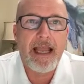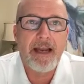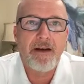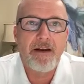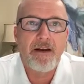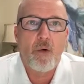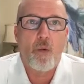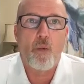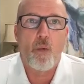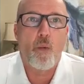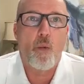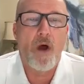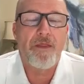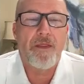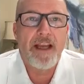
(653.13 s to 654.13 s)
and
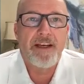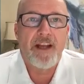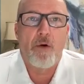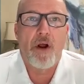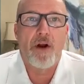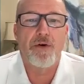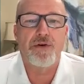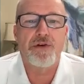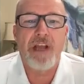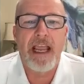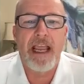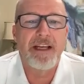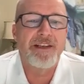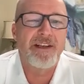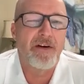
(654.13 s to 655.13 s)
what they don't
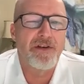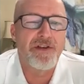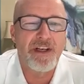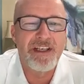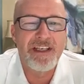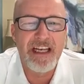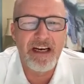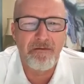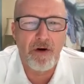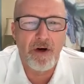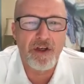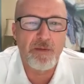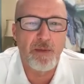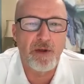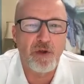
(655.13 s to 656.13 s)
understand is there's a
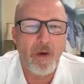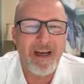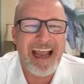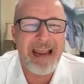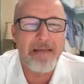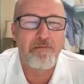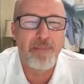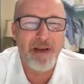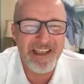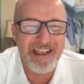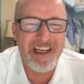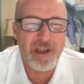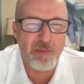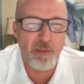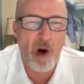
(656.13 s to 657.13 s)
difference between a
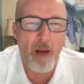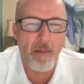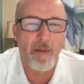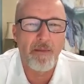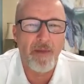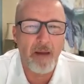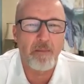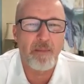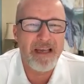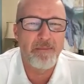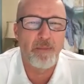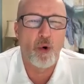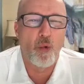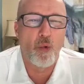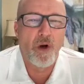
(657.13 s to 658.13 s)
business problem that
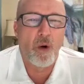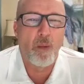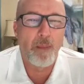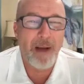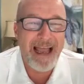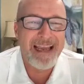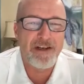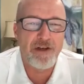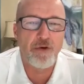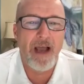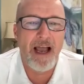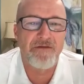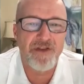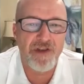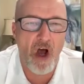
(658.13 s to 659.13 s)
people will pay to
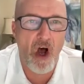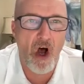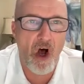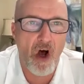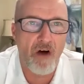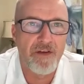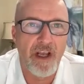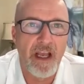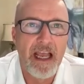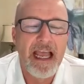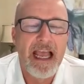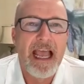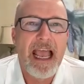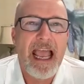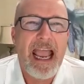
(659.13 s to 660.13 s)
have solved
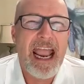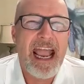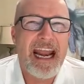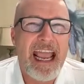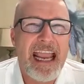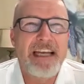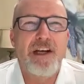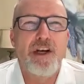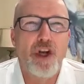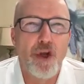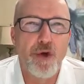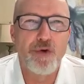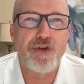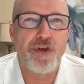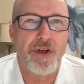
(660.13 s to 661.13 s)
and a
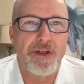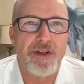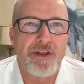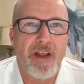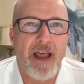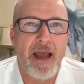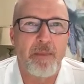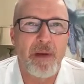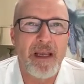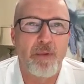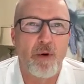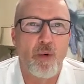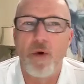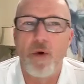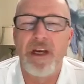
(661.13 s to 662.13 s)
nuisance that
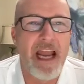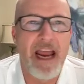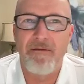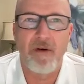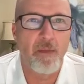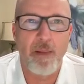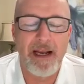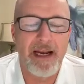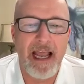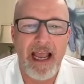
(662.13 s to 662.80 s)
people would never pay to